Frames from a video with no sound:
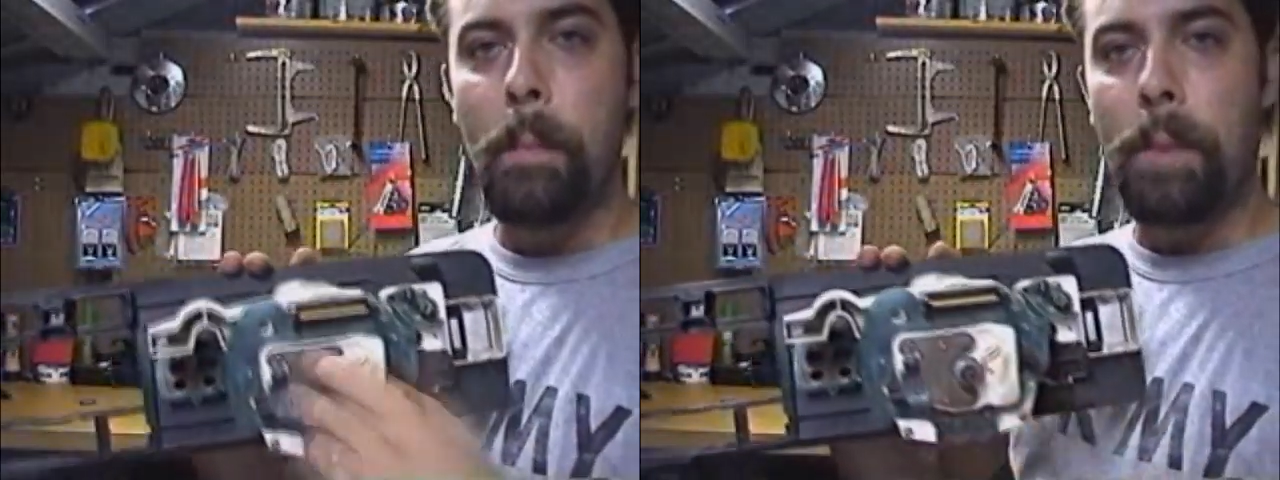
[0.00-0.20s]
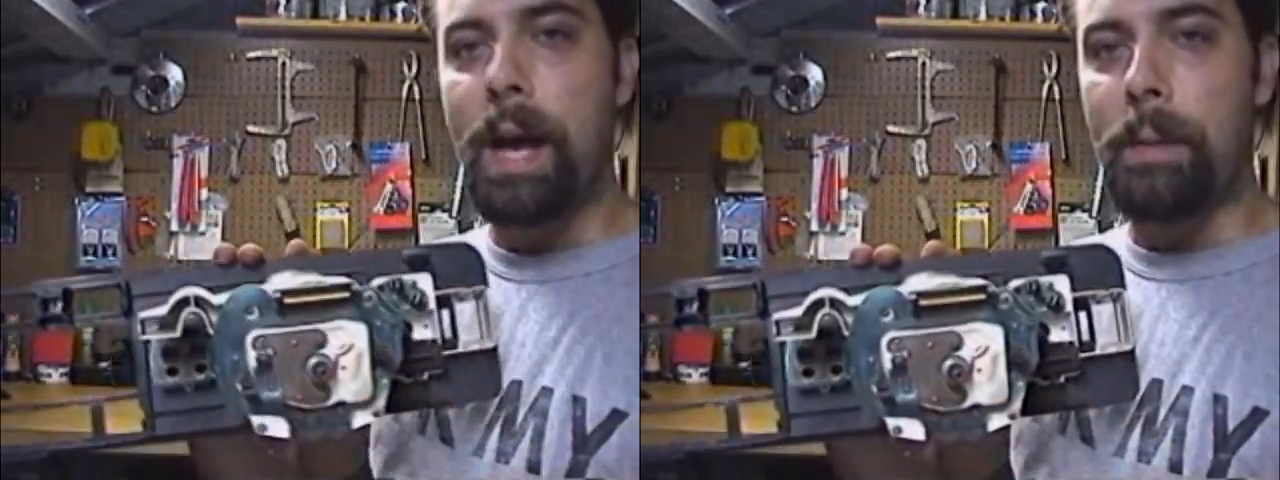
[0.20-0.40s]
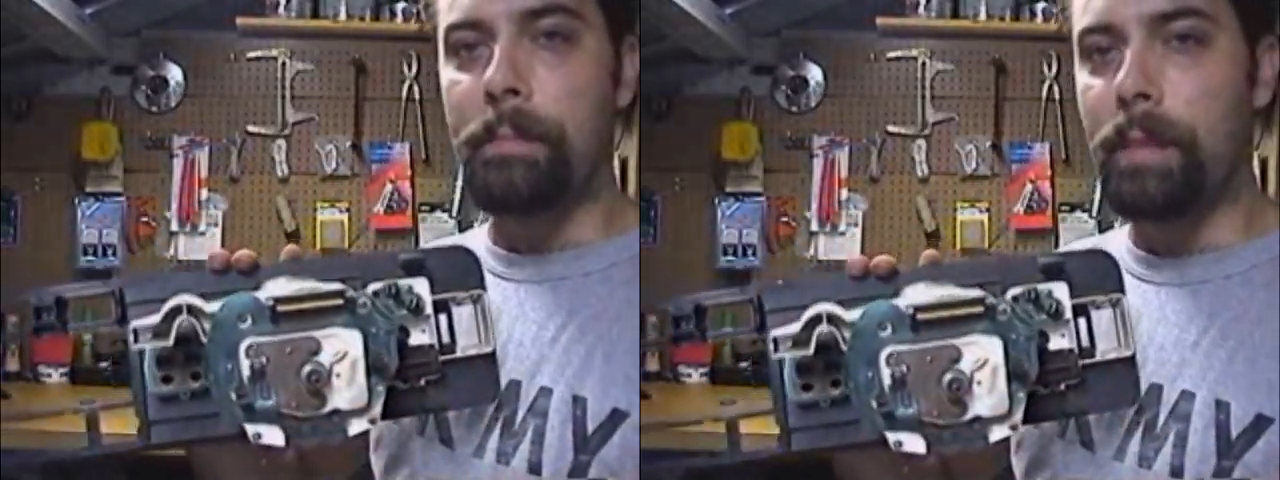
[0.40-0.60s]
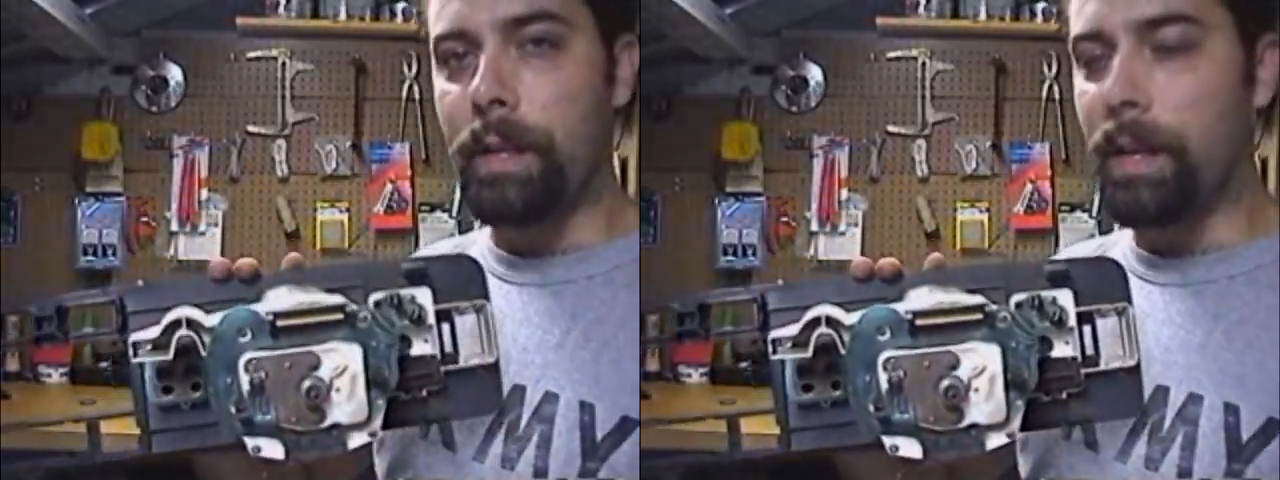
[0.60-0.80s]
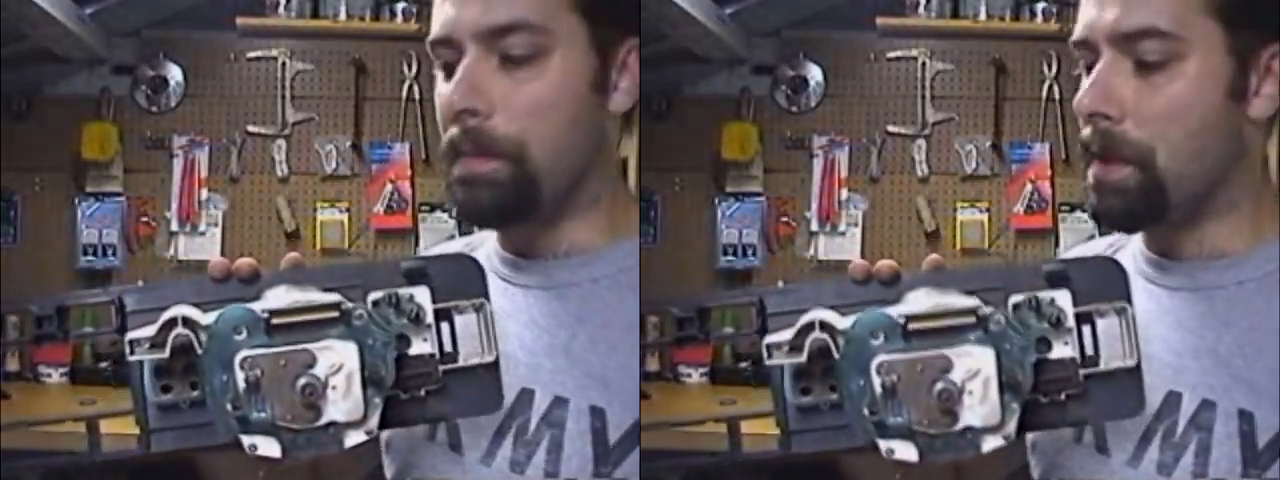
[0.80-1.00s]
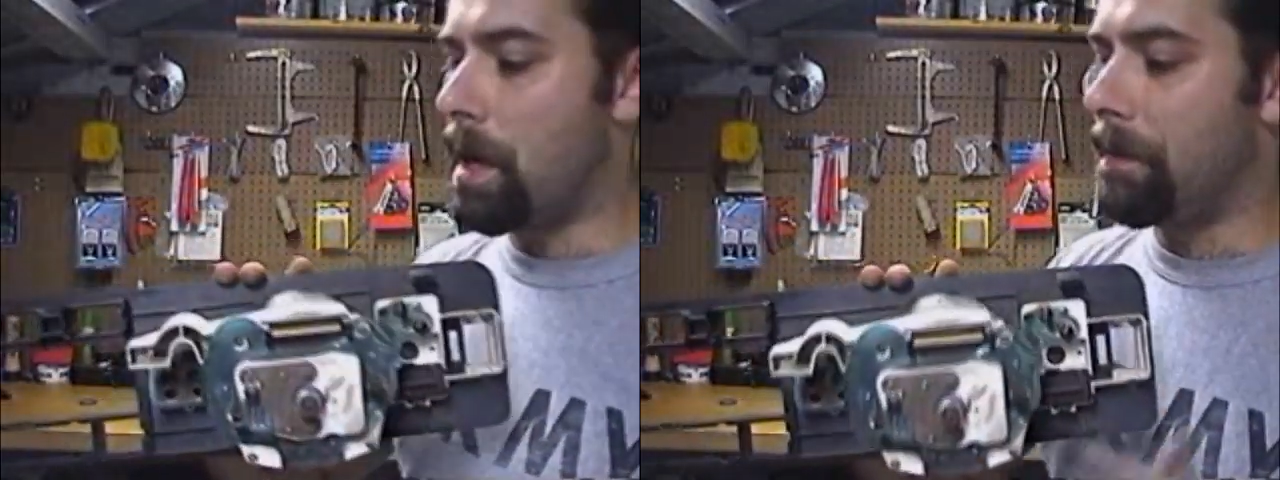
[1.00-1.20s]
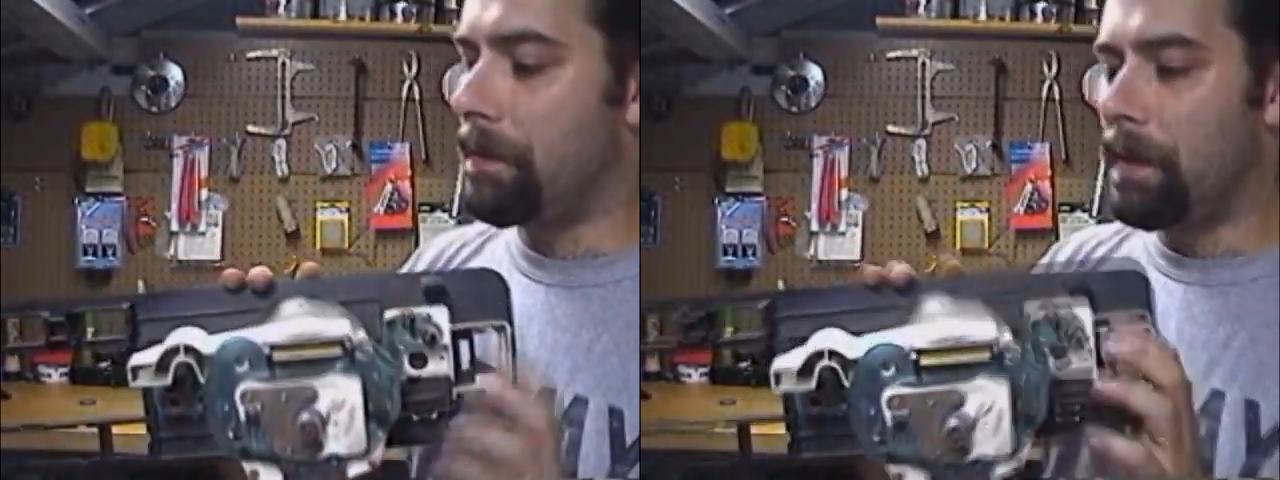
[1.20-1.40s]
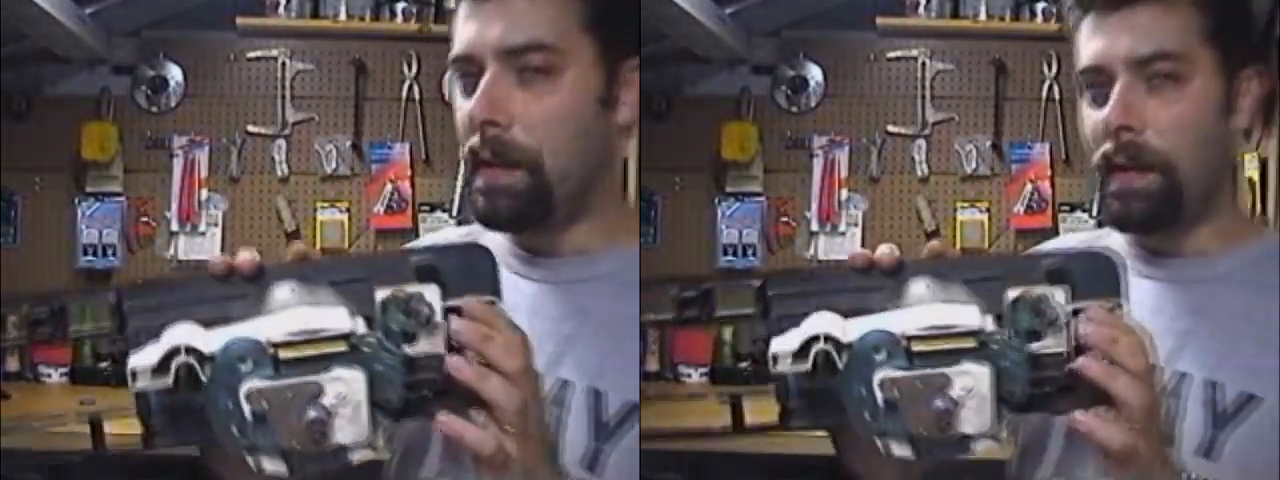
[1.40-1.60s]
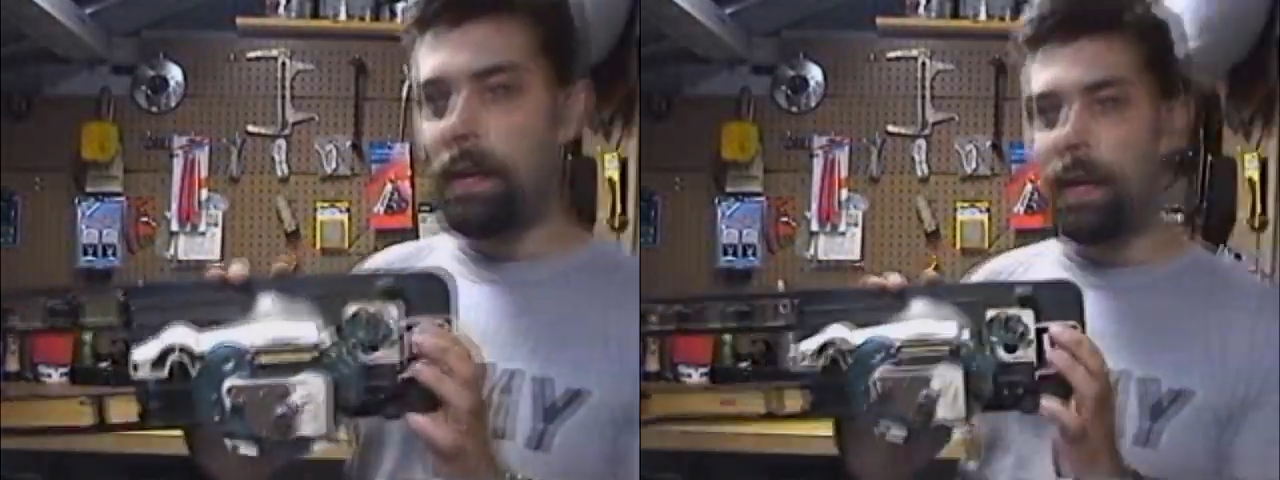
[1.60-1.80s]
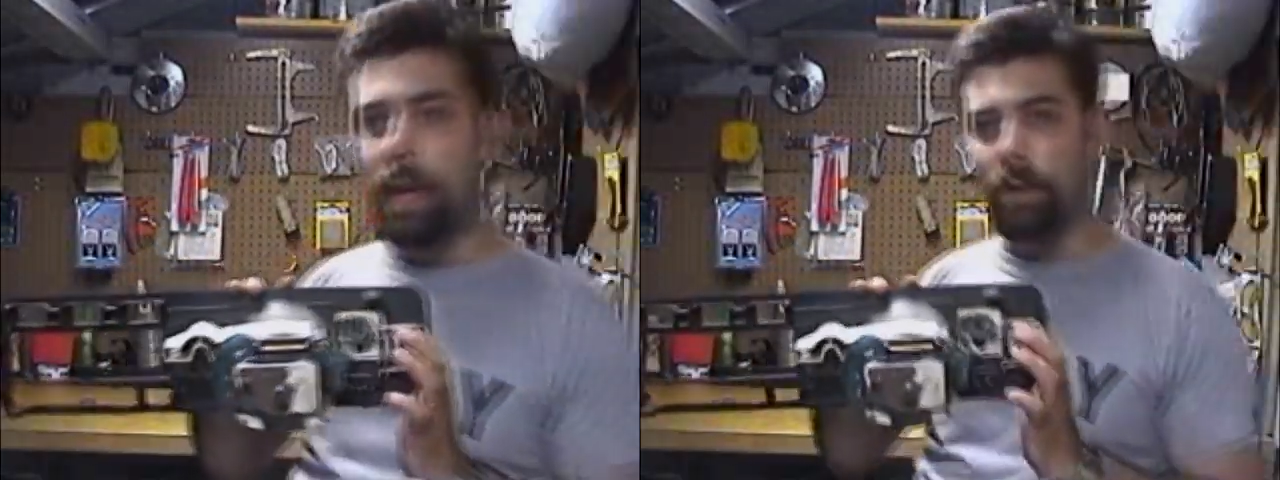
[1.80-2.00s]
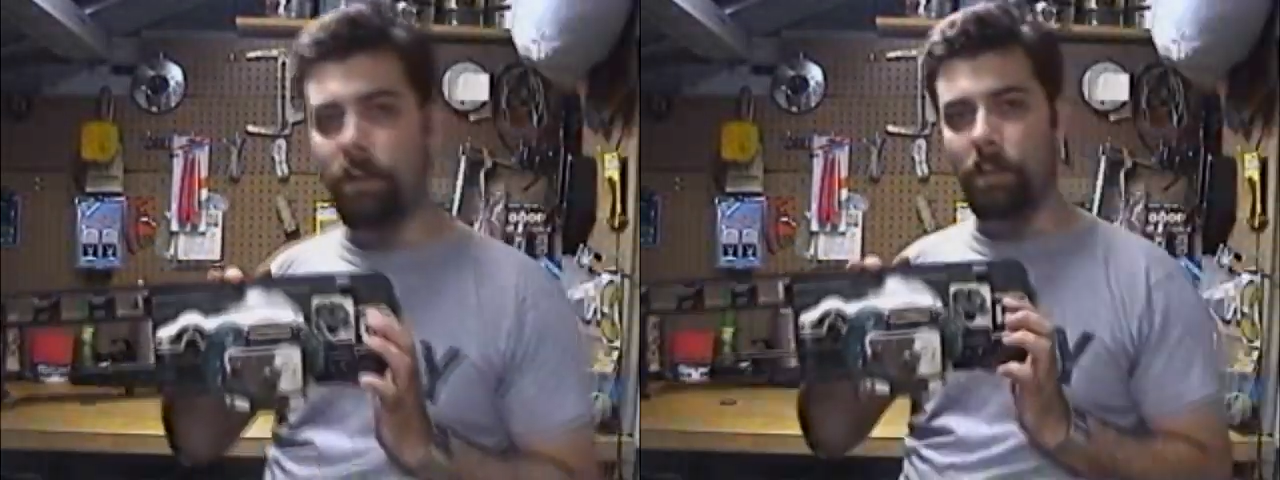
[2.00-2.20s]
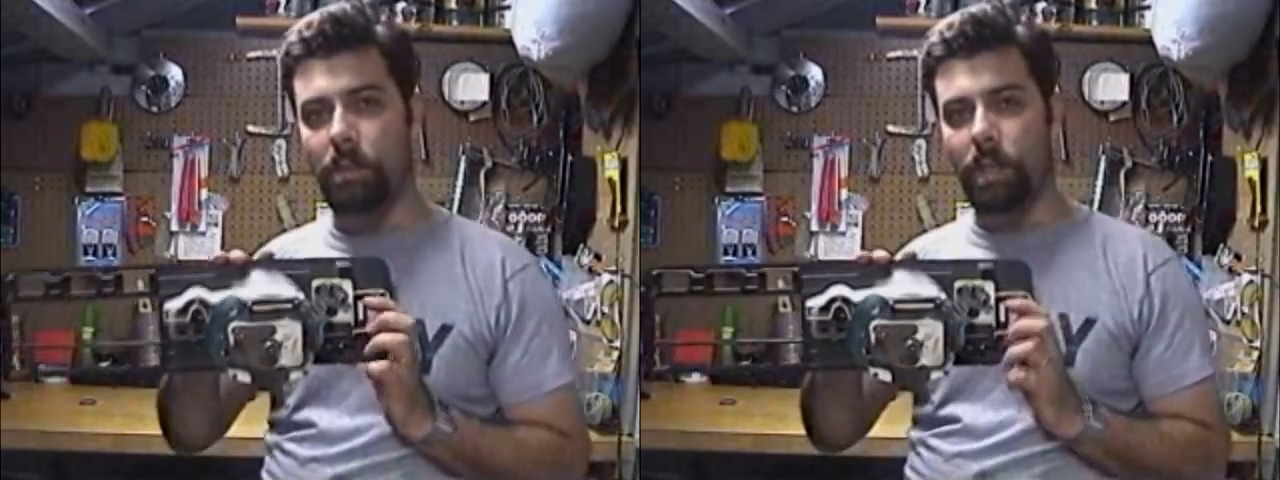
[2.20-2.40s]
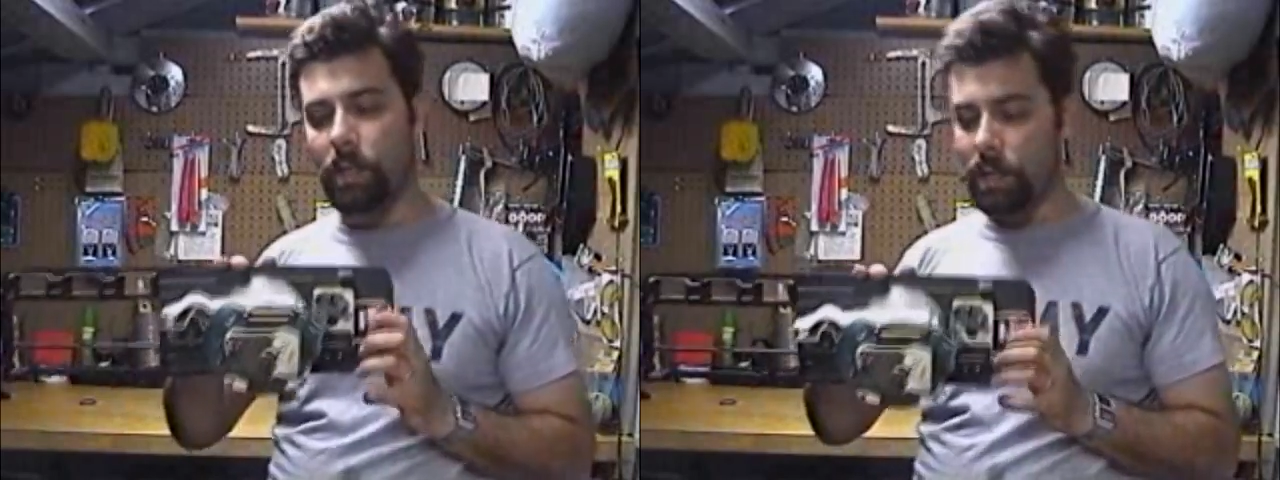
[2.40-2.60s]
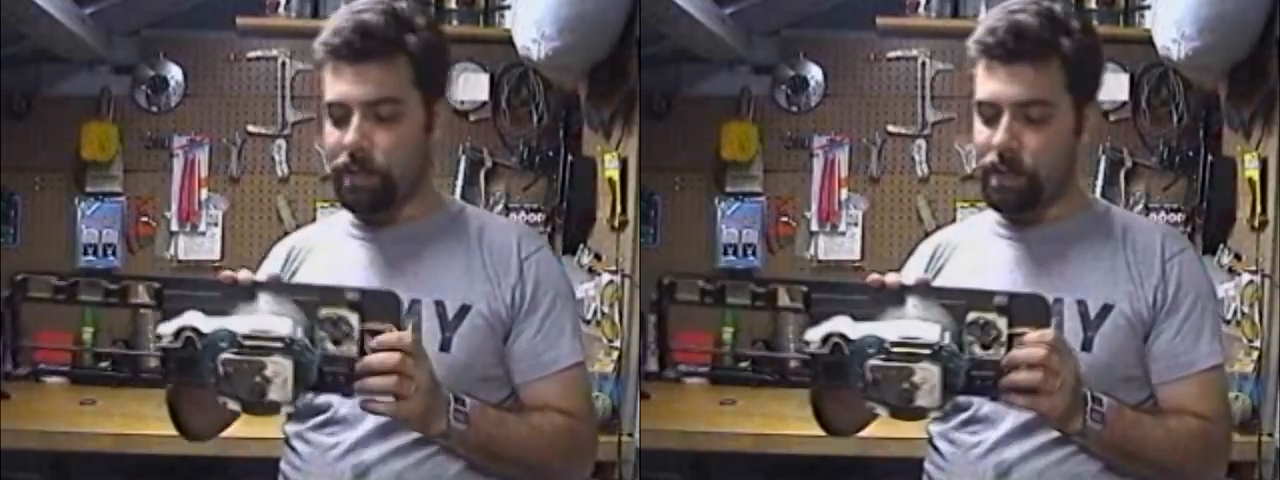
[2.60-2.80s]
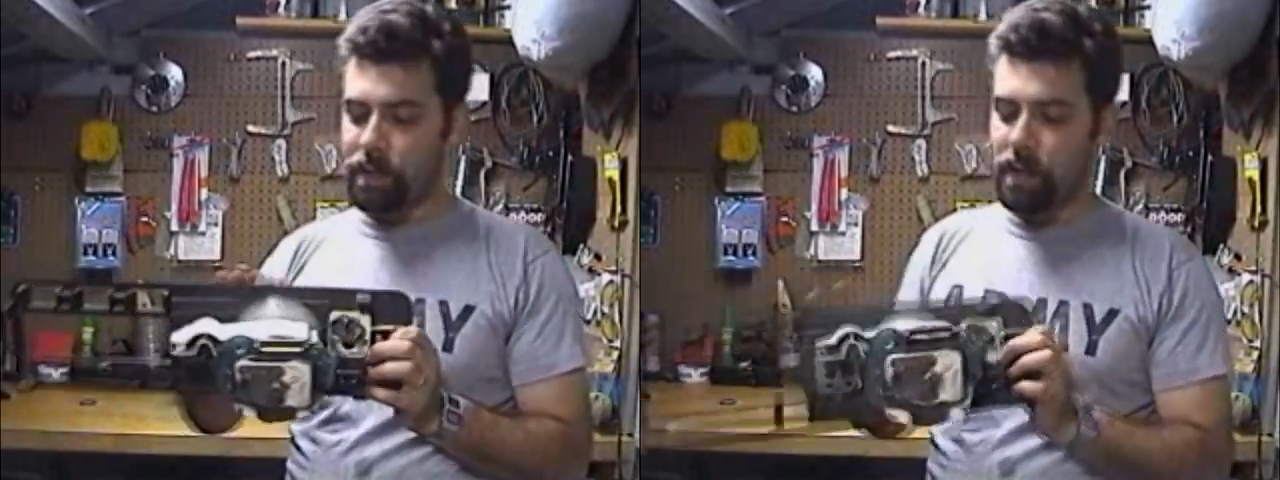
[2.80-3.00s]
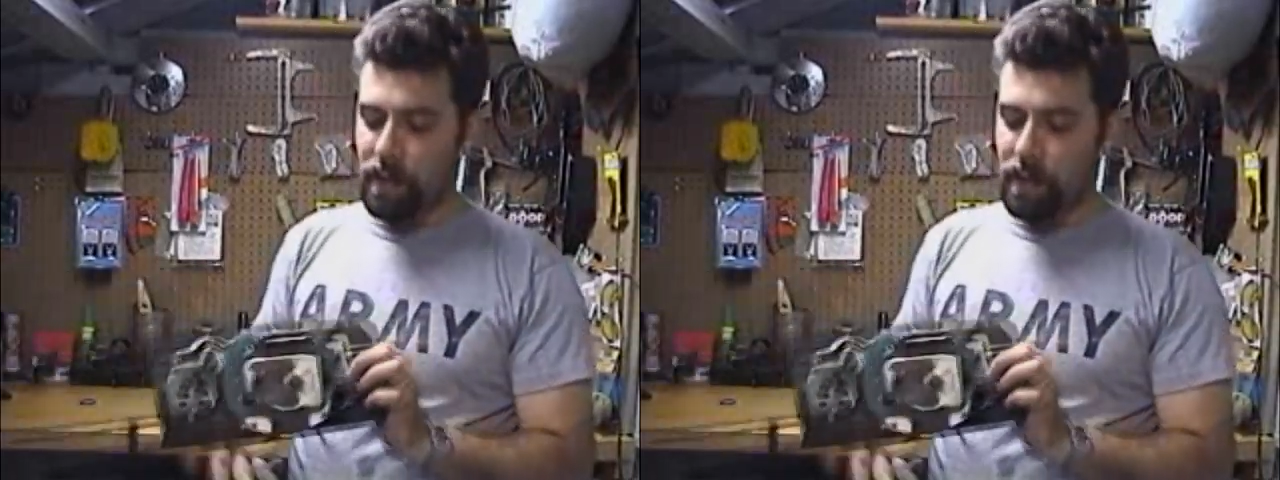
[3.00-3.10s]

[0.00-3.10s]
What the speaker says: Pop, it comes off. Out comes the cluster.